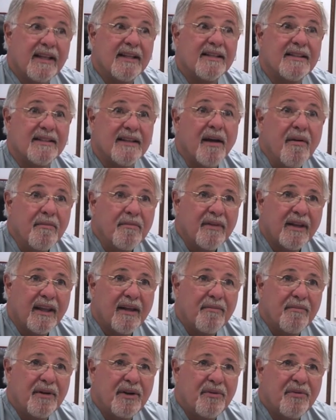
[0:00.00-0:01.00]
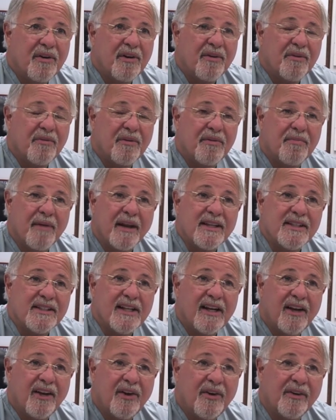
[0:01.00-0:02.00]
Some can be treated with
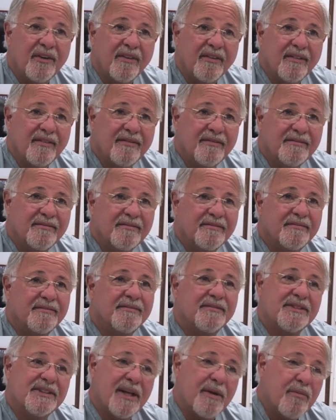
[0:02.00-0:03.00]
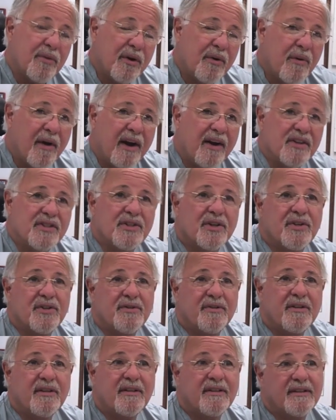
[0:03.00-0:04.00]
medicine alone. Some require
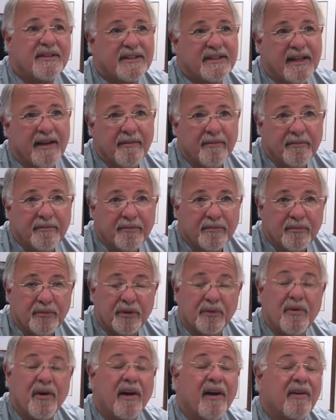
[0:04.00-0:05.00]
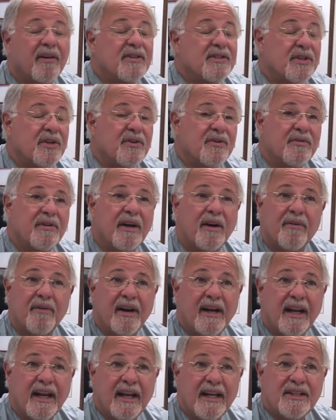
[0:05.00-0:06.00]
surgery. Some require surgery and
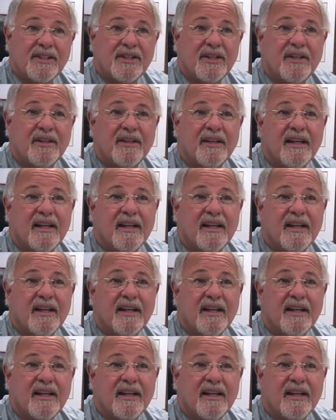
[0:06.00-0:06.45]
radiation.